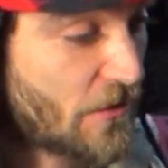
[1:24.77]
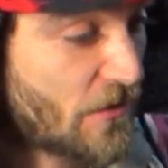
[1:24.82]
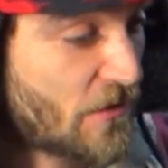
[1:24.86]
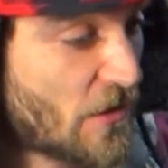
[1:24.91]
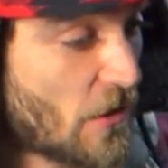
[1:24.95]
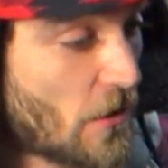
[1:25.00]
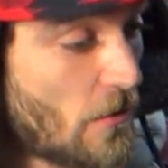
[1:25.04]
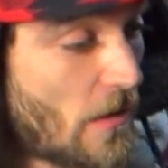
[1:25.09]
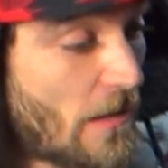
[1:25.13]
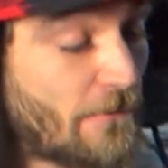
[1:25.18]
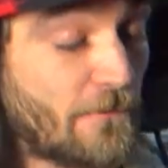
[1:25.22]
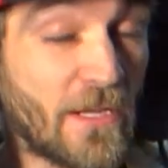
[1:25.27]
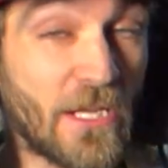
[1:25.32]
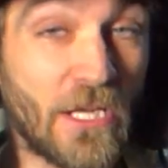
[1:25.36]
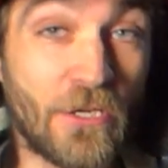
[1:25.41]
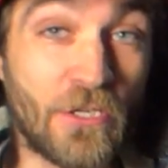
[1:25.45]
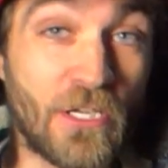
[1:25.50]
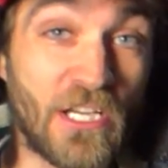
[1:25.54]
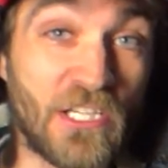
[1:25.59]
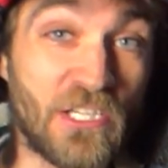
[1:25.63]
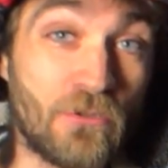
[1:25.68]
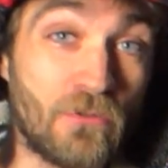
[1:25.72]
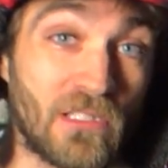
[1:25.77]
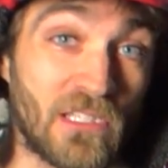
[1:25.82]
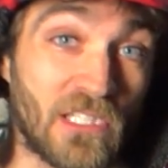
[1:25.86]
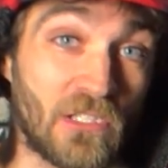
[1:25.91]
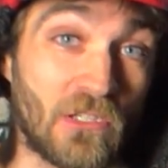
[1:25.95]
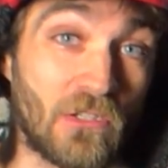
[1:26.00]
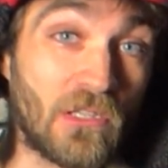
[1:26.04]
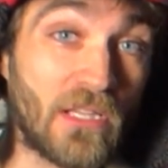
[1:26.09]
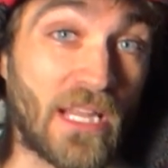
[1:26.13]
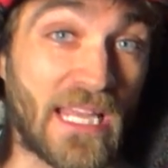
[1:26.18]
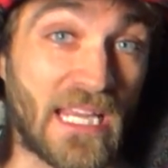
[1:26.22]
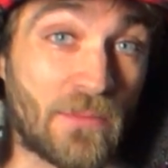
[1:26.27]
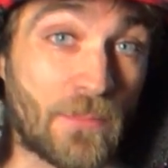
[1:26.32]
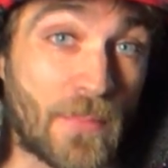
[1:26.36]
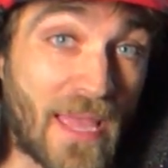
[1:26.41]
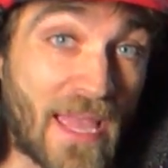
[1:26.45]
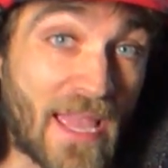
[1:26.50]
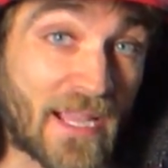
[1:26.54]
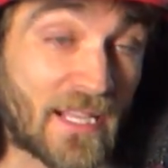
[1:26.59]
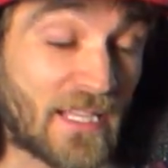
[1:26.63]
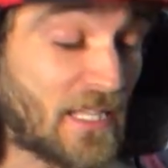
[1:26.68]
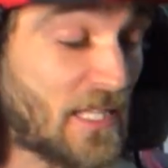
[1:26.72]
So I figured I'd do a little laid
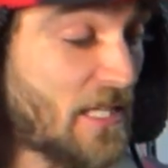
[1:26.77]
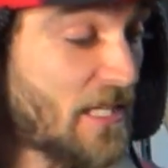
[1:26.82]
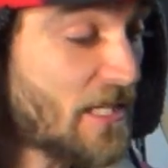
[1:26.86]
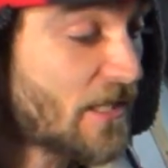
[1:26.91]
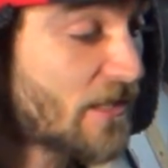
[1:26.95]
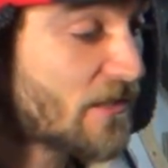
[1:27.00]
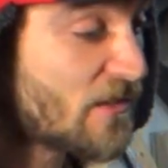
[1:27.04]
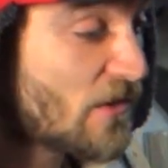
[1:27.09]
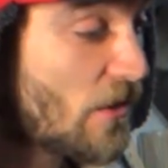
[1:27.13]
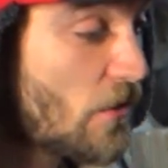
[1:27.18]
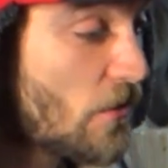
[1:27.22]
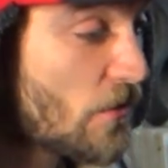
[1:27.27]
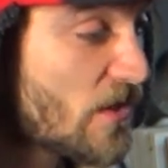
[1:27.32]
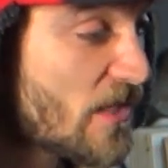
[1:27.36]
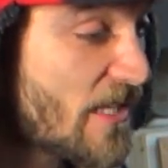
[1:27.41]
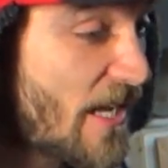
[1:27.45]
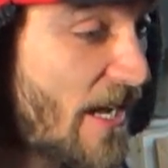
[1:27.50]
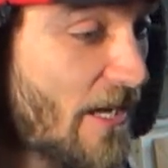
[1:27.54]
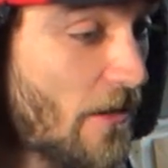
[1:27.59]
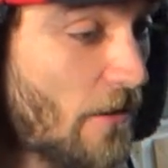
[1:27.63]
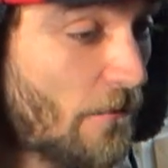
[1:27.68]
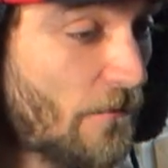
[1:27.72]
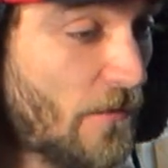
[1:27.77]
back EXO style